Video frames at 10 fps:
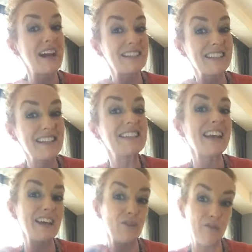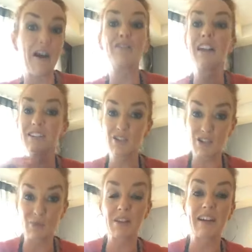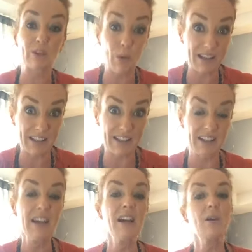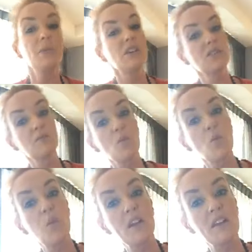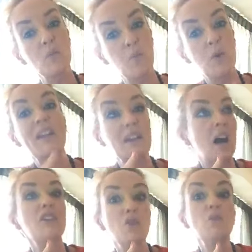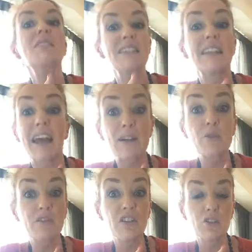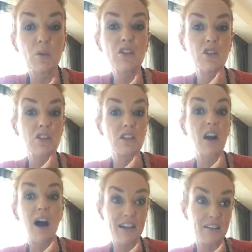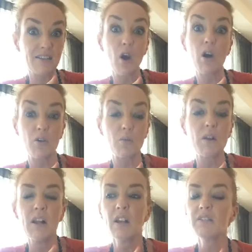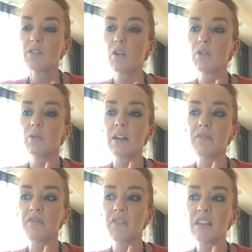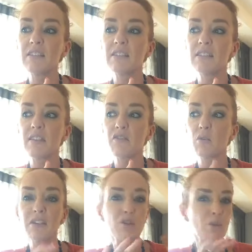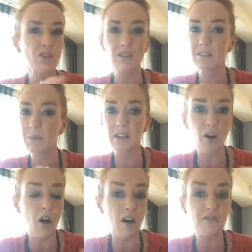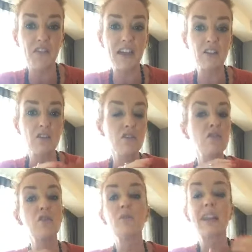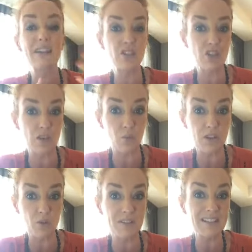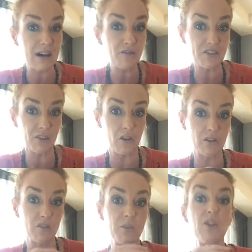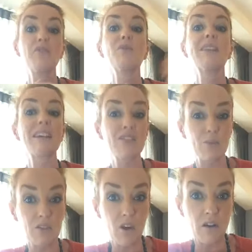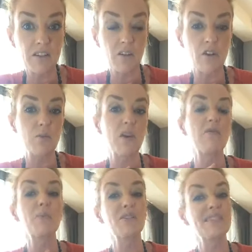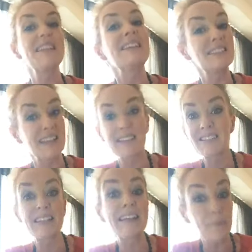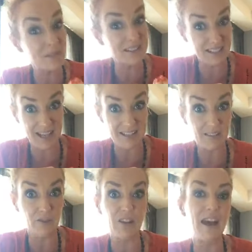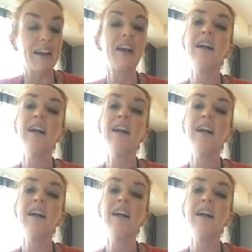as an indicator of our relationship with our awakening, because we are using the language of intuition to guide us home. So if your intuition's a bit off, then the relationship with yourself is going to be off, your relationship with God is going to be off, because it's the litmus test, if you like.